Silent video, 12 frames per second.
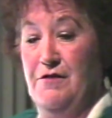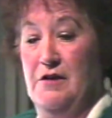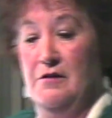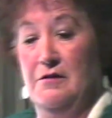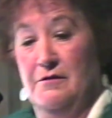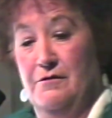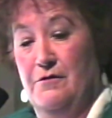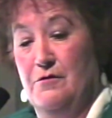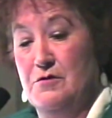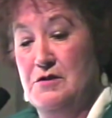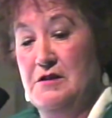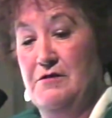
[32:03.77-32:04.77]
I fell,
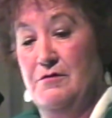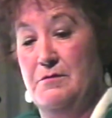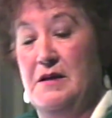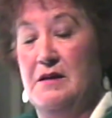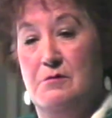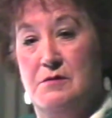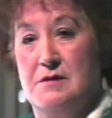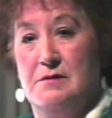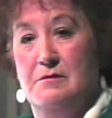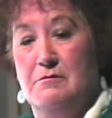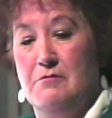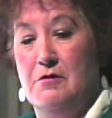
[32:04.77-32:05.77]
and fortunately for me, there
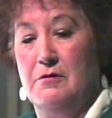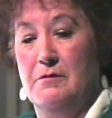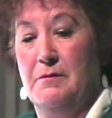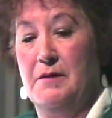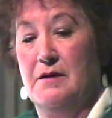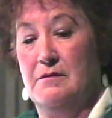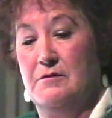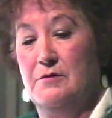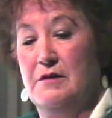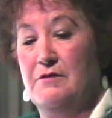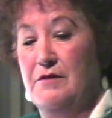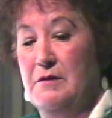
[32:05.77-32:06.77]
was a rock
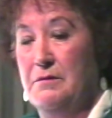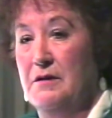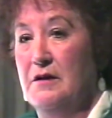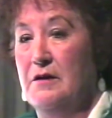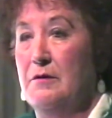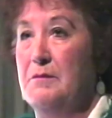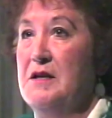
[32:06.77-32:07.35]
about 20 feet below.